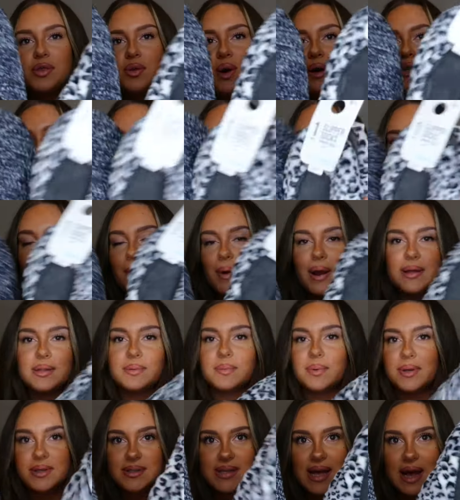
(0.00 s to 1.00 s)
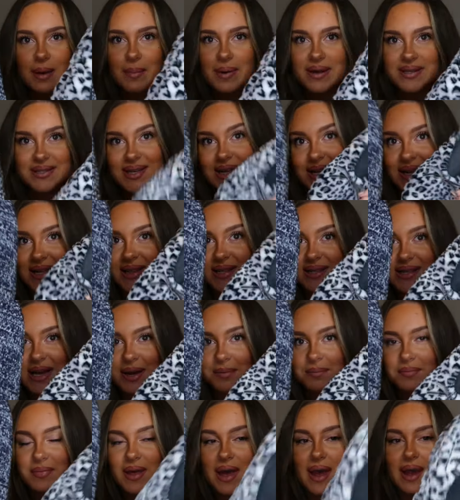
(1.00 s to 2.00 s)
thought I'd just combine them because they're basically the
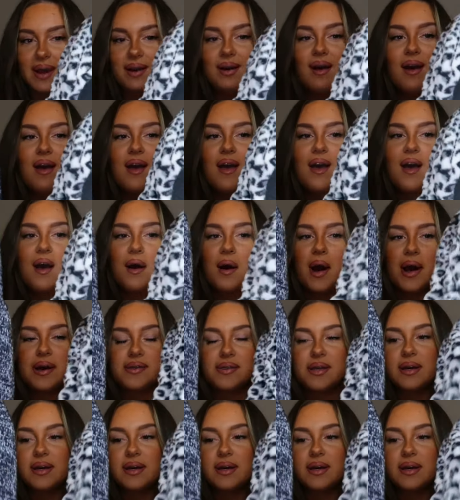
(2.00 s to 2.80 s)
same thing. I